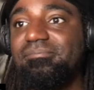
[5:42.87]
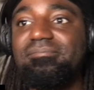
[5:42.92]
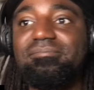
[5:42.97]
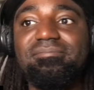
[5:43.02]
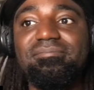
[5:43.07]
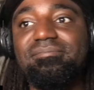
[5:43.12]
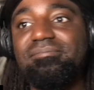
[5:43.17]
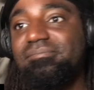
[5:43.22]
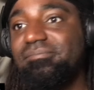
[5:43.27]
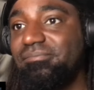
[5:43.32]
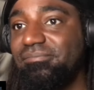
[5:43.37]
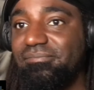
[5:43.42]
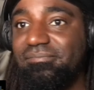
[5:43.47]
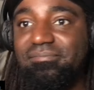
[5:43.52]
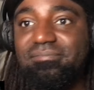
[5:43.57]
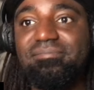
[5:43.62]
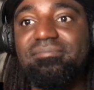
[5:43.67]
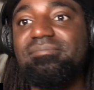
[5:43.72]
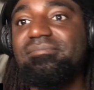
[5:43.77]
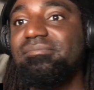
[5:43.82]
assemble
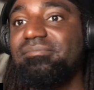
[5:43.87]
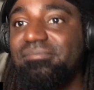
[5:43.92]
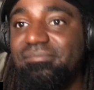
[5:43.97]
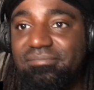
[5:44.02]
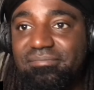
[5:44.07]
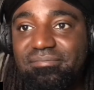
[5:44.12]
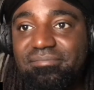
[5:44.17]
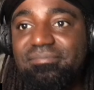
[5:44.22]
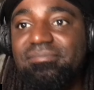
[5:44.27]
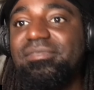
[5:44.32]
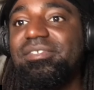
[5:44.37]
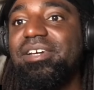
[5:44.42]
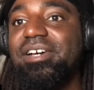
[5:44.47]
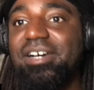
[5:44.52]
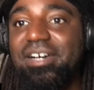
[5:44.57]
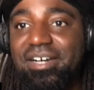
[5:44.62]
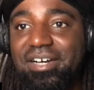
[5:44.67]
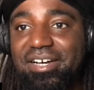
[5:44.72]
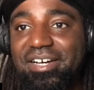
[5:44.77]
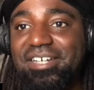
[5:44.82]
like Avenger.
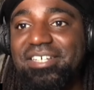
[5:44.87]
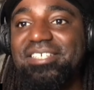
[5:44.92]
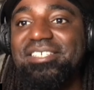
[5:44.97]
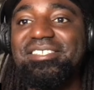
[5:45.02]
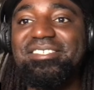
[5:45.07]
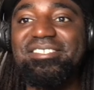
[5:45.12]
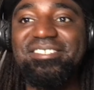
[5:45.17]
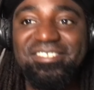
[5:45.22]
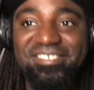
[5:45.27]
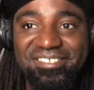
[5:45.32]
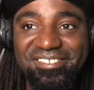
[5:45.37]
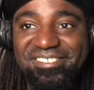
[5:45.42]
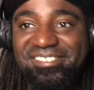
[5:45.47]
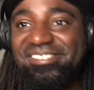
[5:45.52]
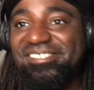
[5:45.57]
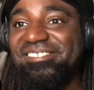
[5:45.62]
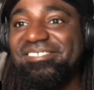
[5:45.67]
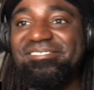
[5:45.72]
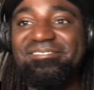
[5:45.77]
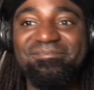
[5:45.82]
Author rain is August,
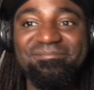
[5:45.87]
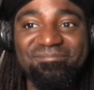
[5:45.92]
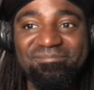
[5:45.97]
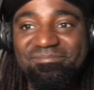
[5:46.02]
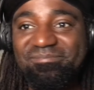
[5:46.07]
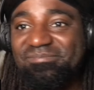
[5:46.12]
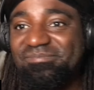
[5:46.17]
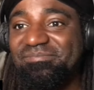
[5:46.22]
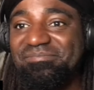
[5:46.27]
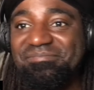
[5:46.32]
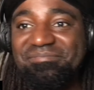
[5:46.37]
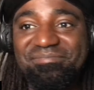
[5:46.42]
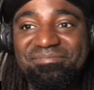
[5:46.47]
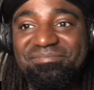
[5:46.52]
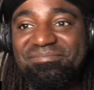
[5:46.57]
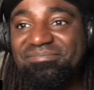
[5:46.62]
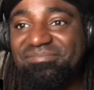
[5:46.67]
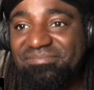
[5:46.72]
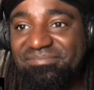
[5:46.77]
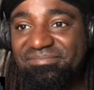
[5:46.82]
wordplay is
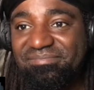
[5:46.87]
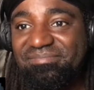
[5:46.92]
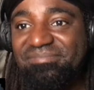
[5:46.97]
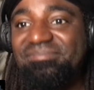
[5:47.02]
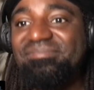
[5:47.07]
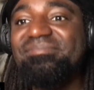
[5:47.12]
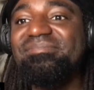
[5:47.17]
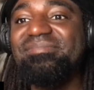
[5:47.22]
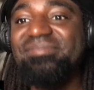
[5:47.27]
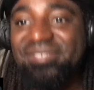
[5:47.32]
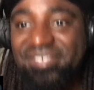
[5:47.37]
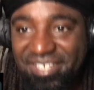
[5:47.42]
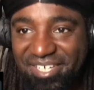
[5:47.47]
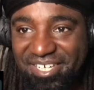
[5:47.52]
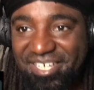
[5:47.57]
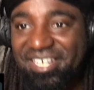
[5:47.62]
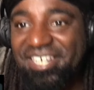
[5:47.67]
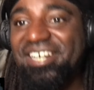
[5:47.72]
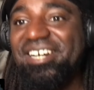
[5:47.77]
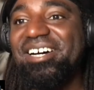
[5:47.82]
December.
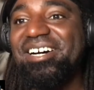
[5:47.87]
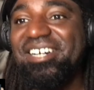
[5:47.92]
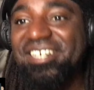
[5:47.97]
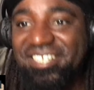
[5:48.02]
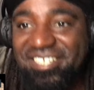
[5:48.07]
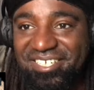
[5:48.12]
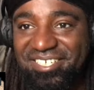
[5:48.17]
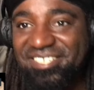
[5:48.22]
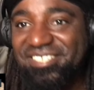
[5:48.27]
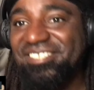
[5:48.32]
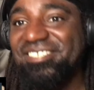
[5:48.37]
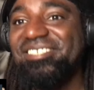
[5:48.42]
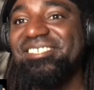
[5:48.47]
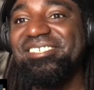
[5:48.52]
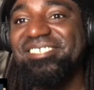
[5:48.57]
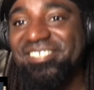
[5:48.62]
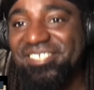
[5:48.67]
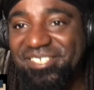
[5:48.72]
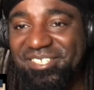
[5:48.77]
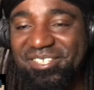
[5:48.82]
That mean
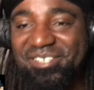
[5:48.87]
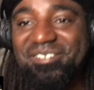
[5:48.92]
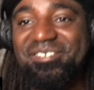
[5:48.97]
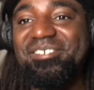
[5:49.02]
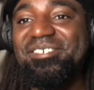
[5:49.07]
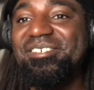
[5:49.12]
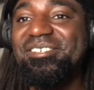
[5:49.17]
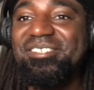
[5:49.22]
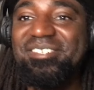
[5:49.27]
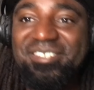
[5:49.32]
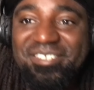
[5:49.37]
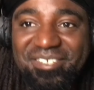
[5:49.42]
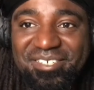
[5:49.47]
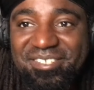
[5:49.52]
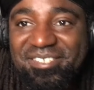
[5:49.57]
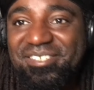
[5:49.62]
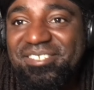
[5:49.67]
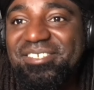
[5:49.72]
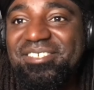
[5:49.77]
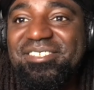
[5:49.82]
my pen is in
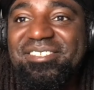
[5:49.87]
cinders and my